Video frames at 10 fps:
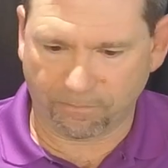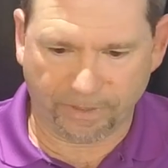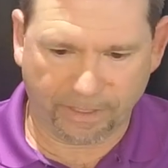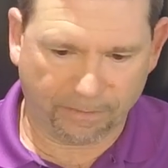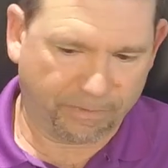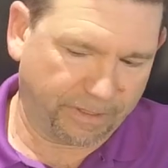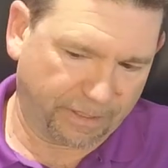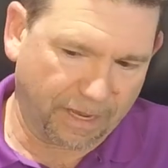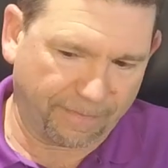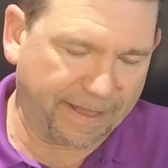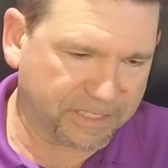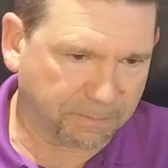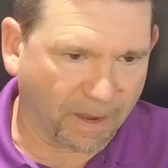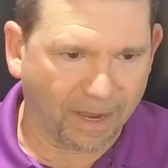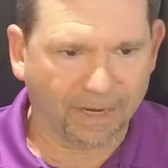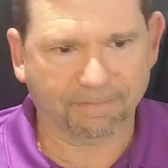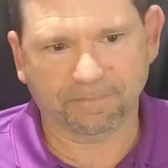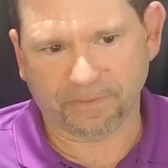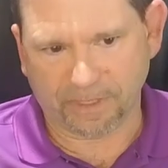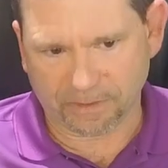he got that spot.
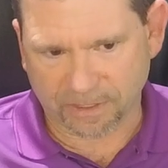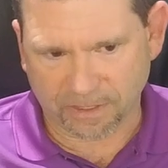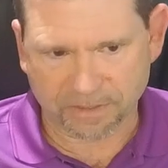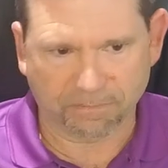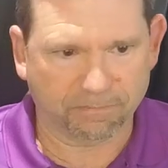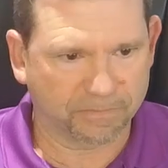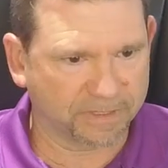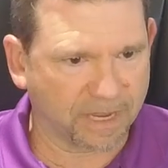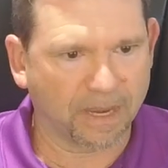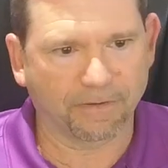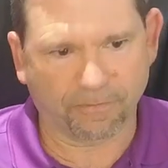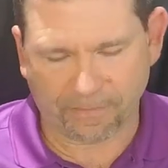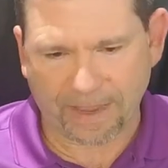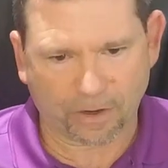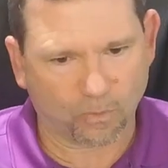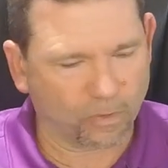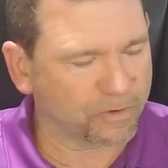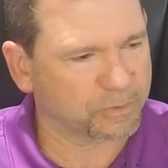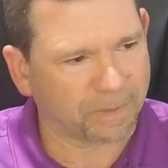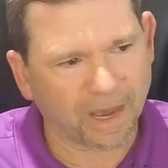It was custom designed for that corner
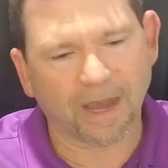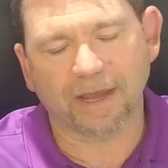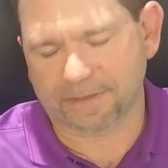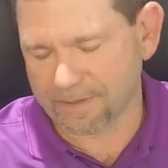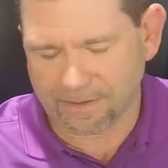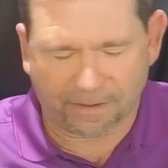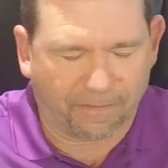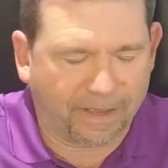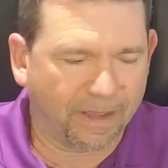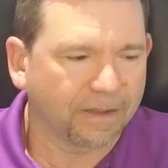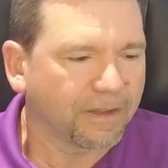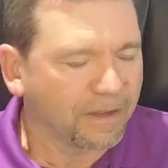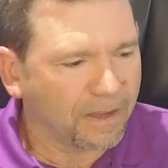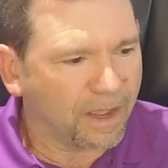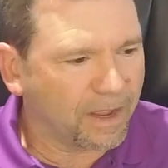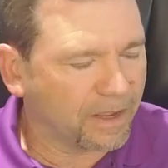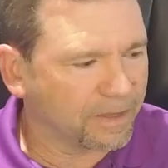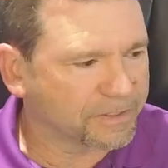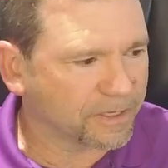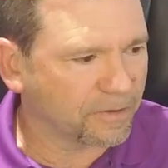spot and all that.
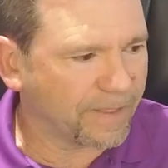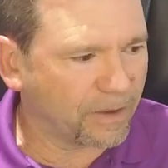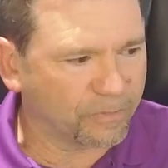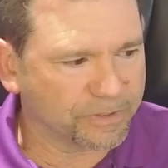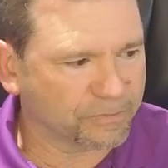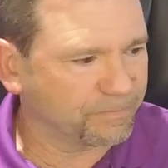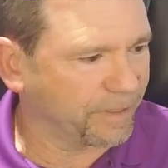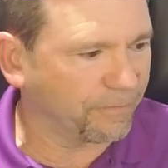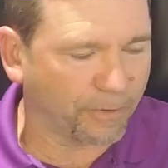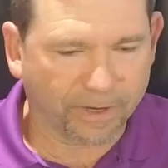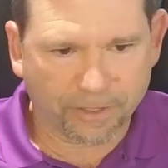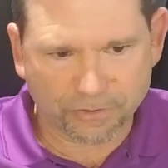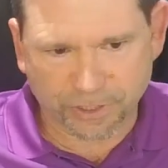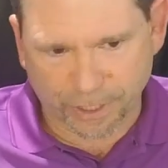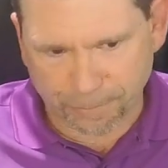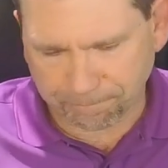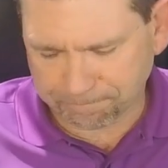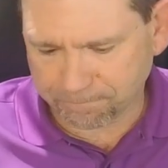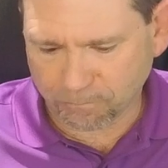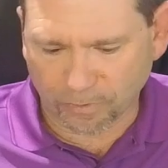And so that was 30
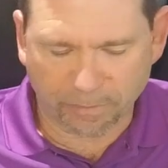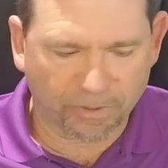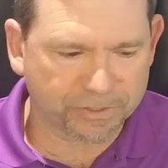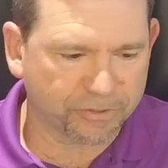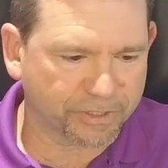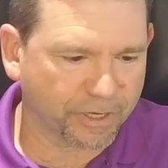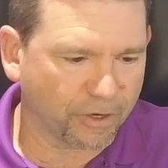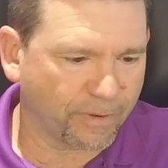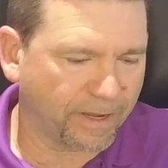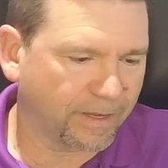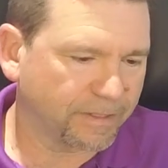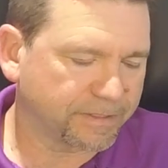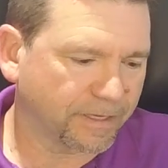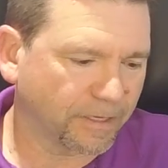plus years ago. And